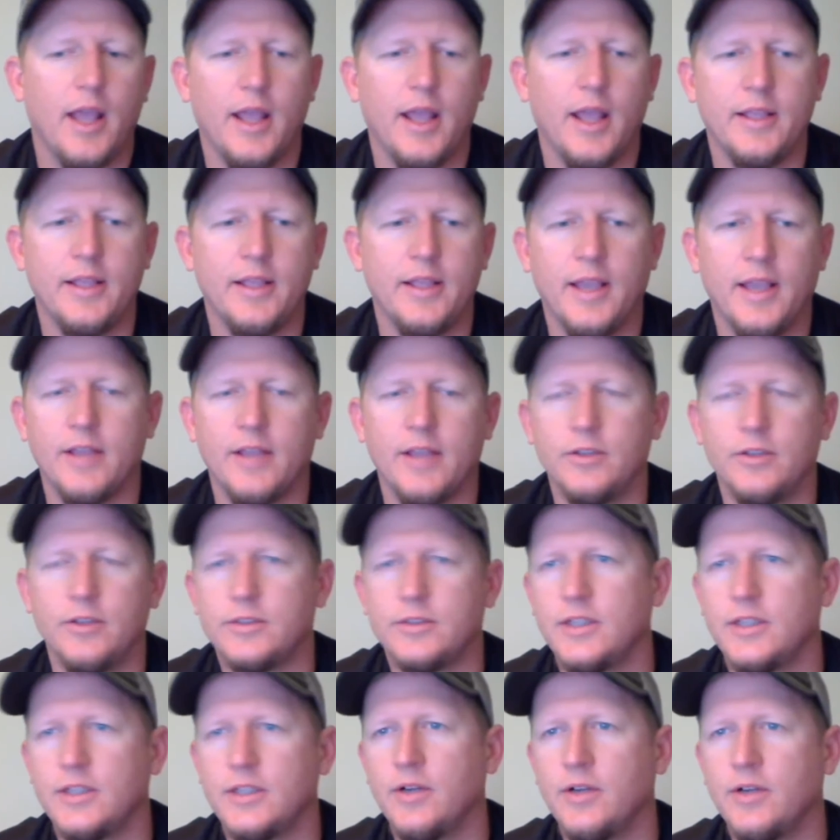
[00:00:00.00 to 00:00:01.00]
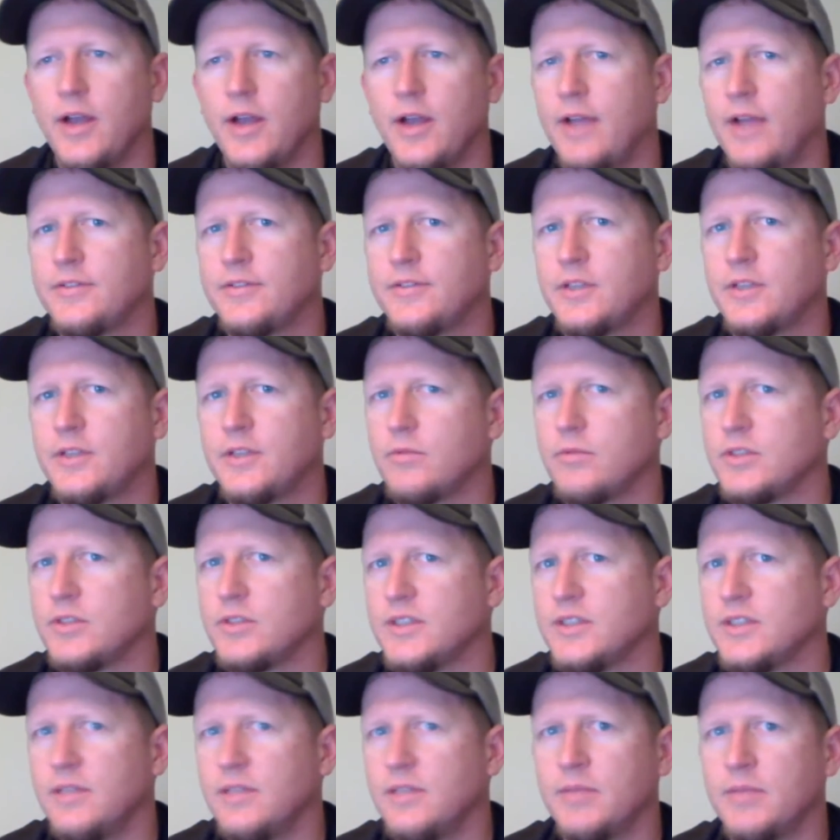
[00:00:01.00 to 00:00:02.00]
Yet you still have some
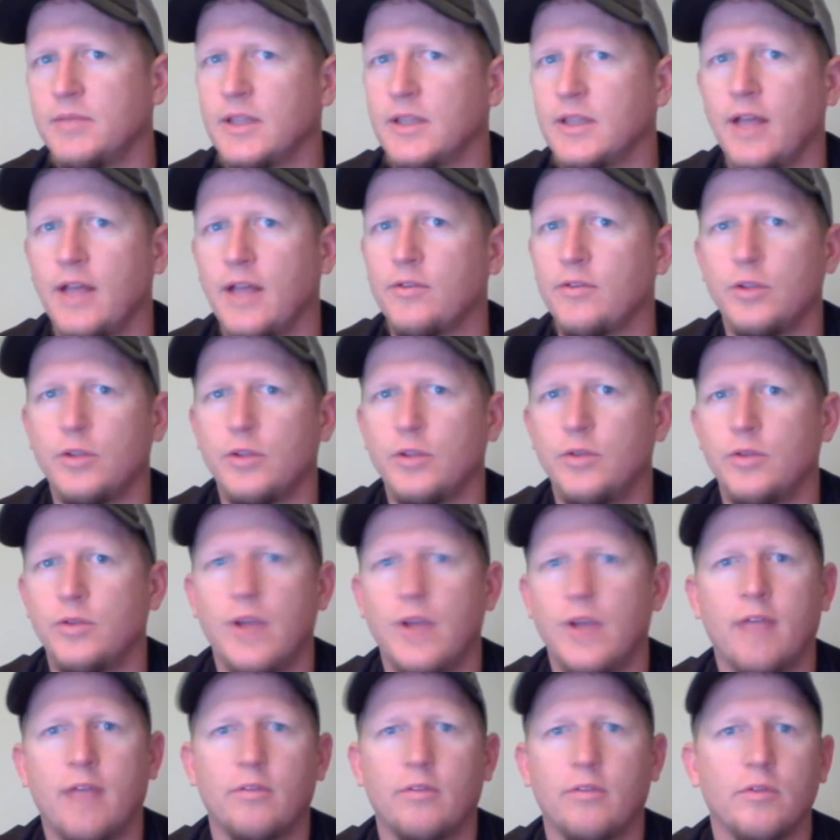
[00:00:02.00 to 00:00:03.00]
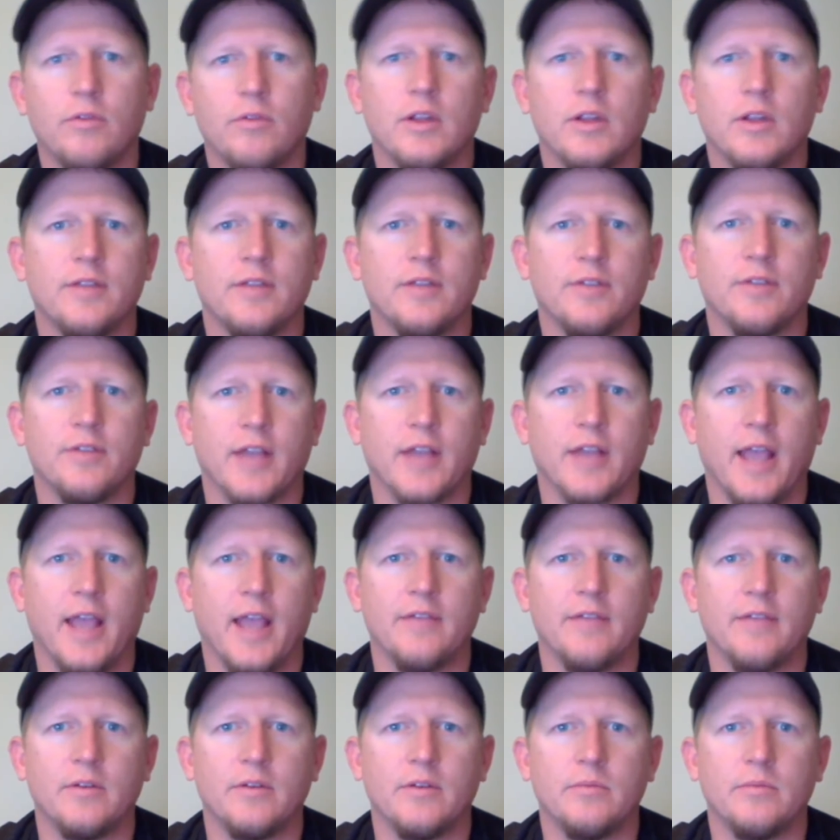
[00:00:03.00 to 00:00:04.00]
resentment level. You never really
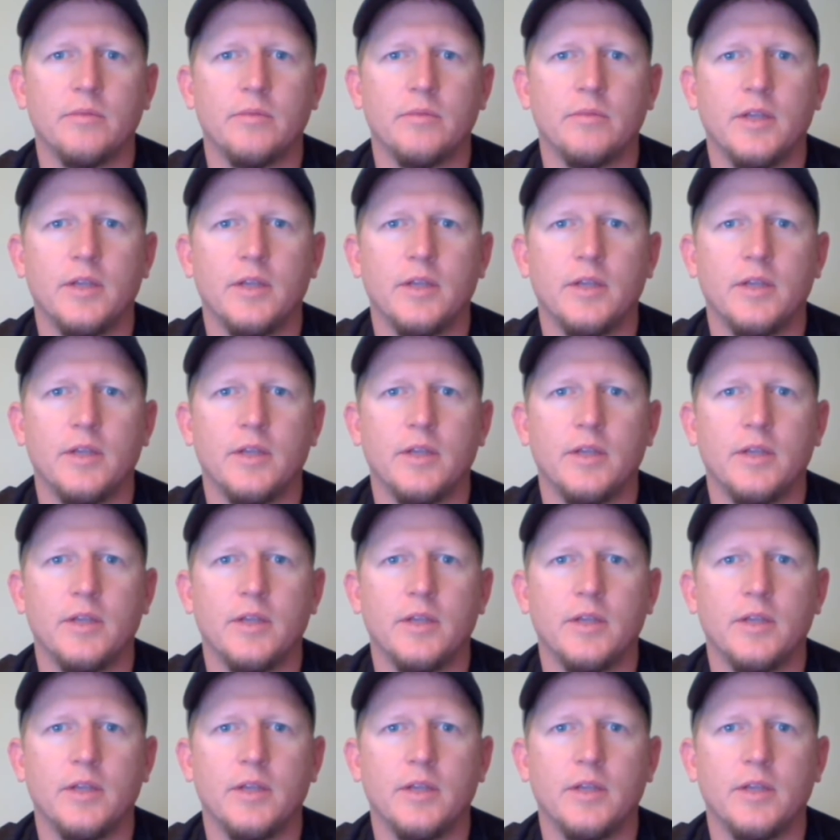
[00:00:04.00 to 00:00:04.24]
forgave them.